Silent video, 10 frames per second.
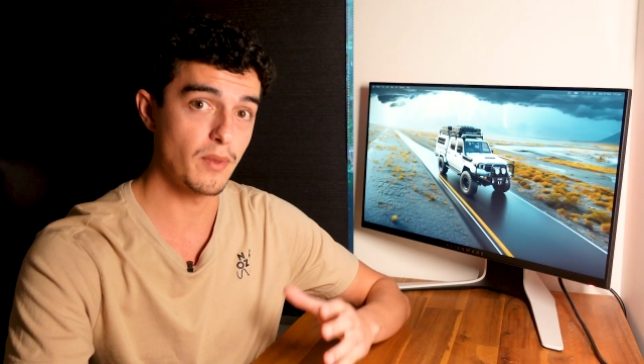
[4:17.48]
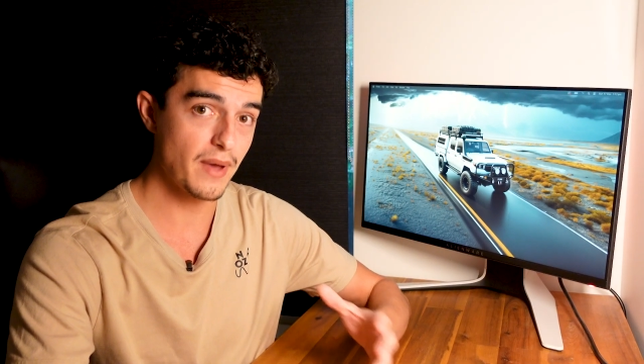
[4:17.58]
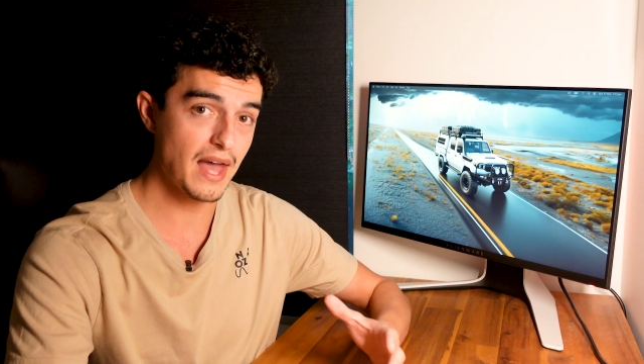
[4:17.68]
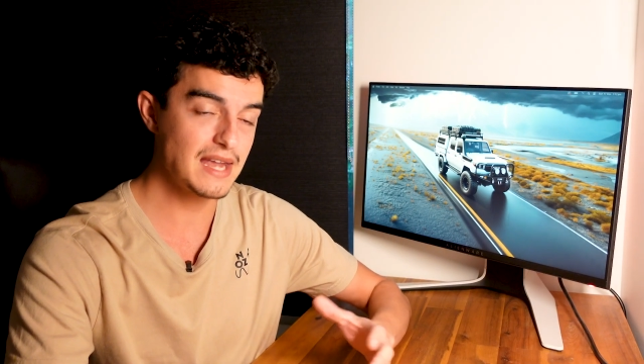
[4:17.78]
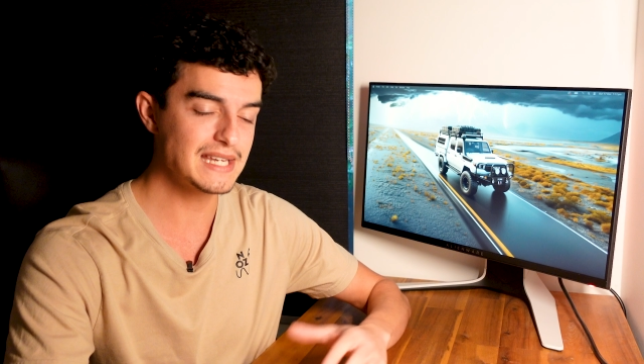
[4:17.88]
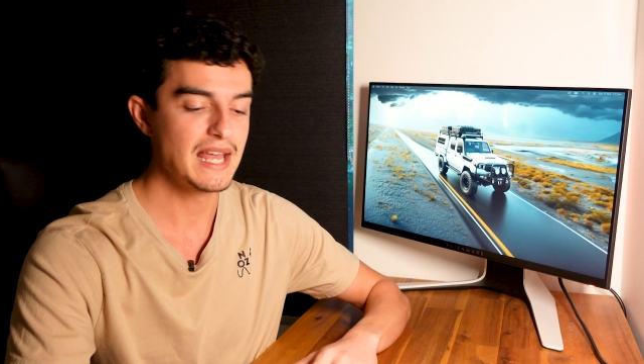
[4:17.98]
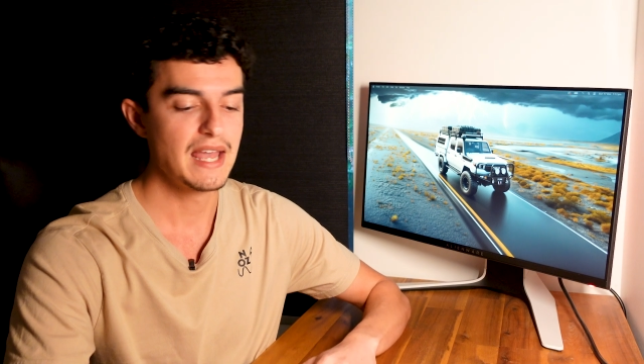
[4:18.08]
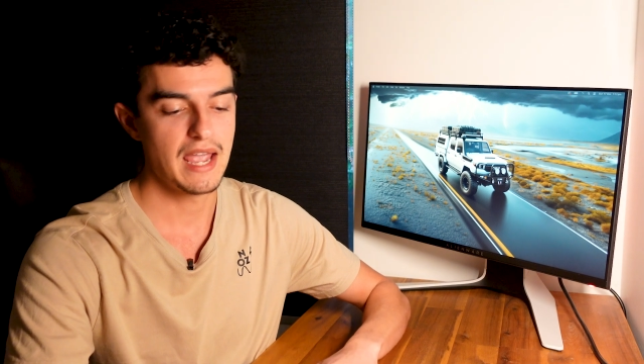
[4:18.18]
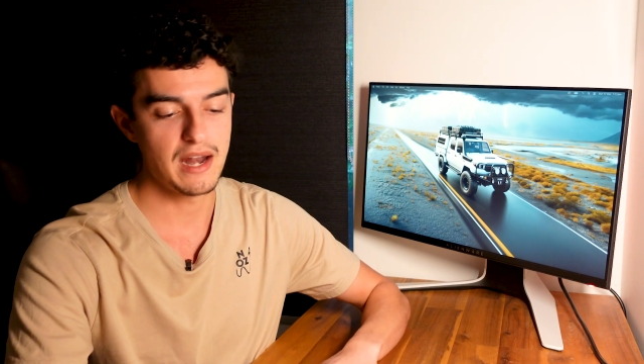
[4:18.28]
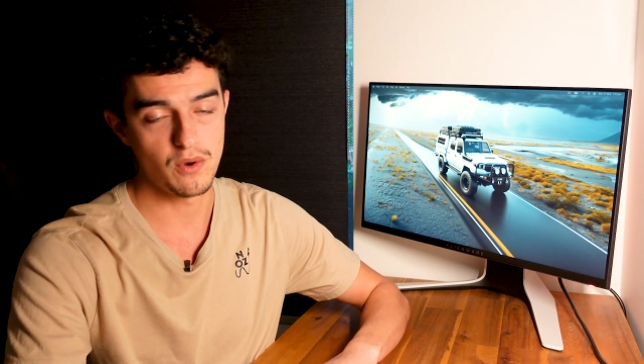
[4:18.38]
the paint,
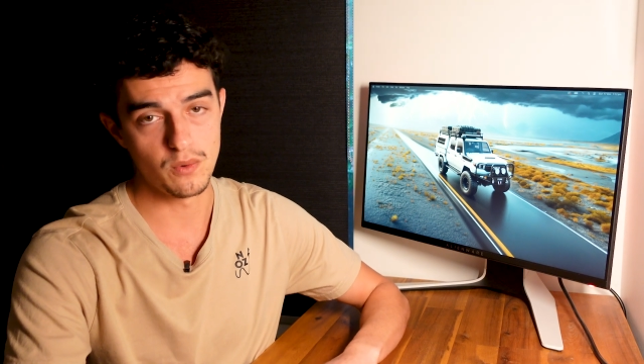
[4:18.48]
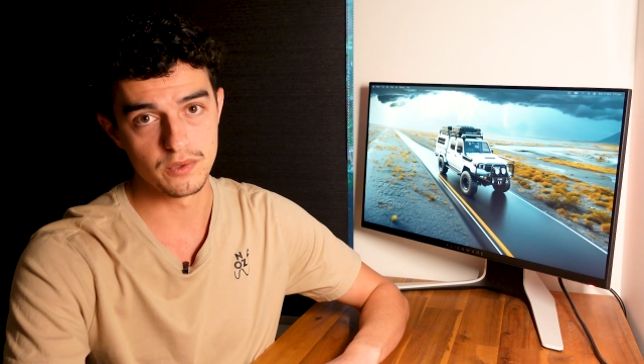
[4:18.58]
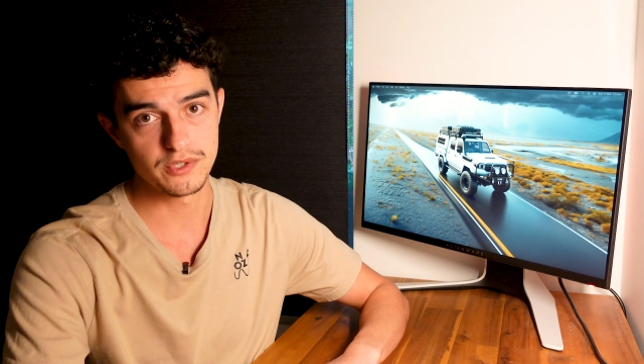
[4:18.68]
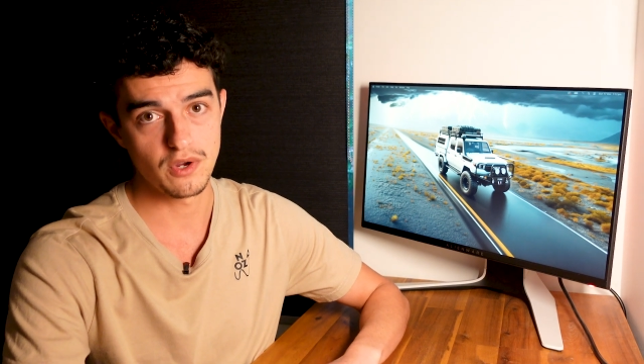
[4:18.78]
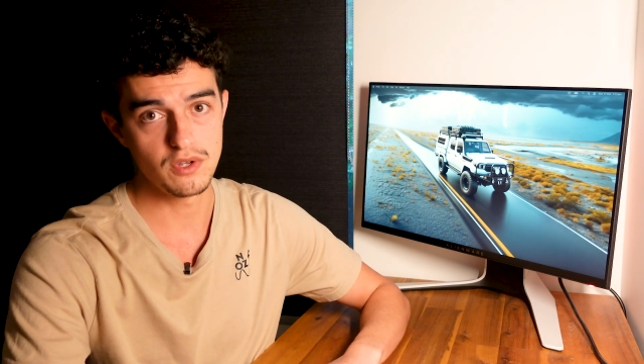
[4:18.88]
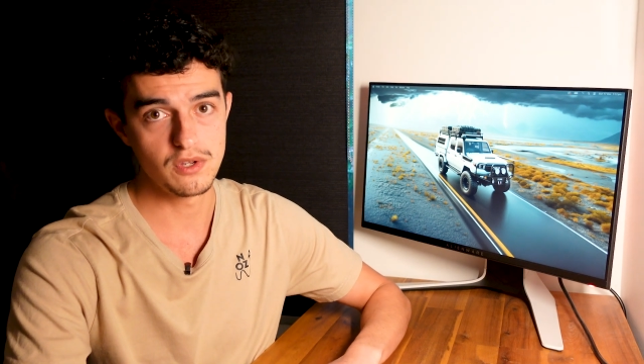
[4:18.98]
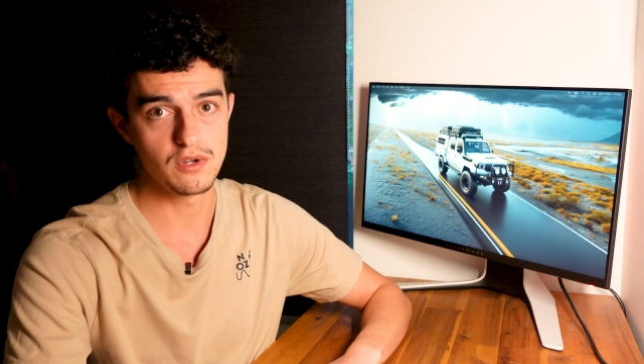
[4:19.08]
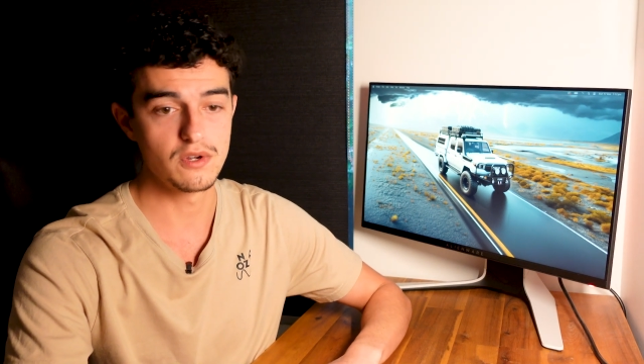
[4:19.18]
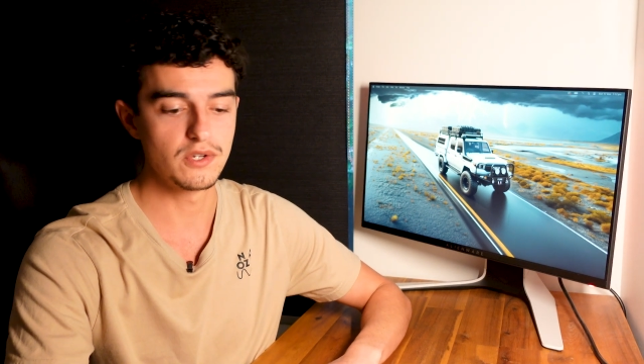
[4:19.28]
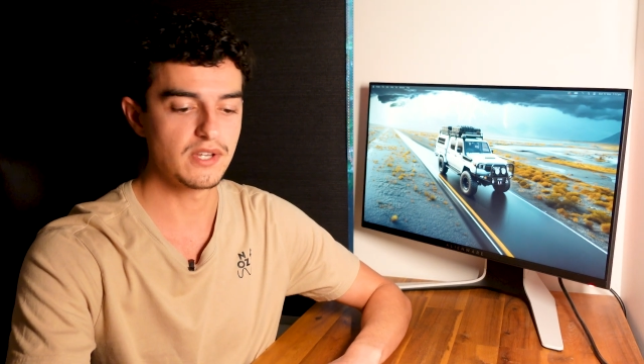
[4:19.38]
and I also
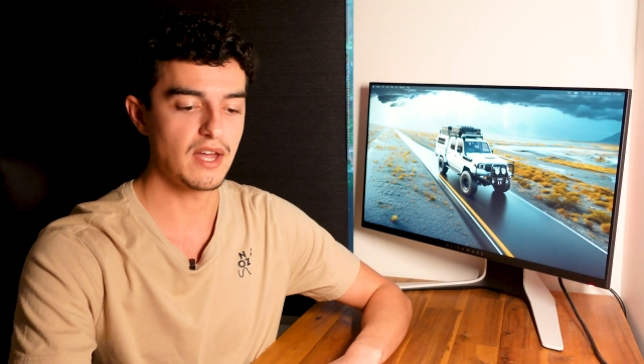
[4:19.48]
used